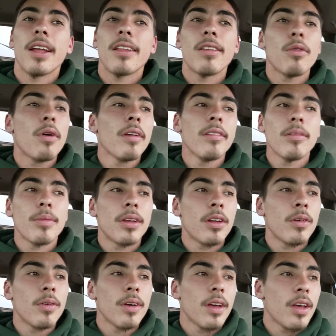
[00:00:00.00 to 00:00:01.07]
so
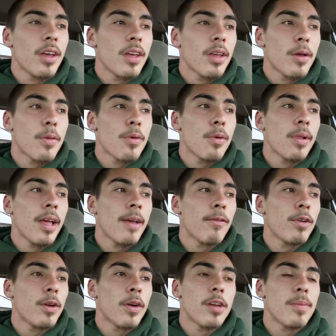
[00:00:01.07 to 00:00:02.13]
awesome, Go through life,
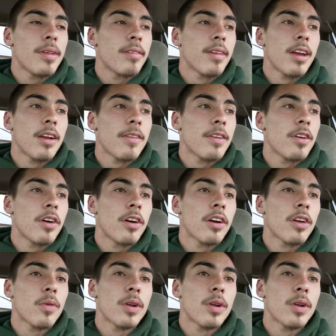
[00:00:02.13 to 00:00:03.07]
we don't have to be scared of the dark,